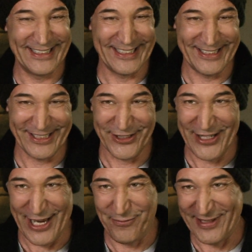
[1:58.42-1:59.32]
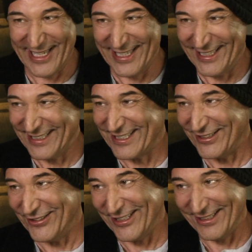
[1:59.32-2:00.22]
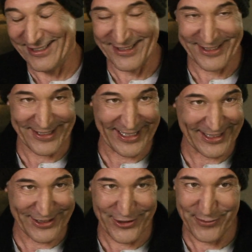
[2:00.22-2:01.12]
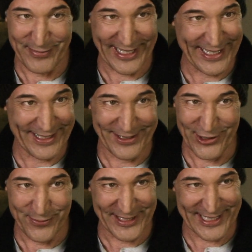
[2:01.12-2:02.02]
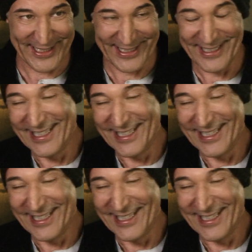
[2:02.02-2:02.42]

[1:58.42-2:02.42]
there's no happy ending to it. You just like go to bed and hope it doesn't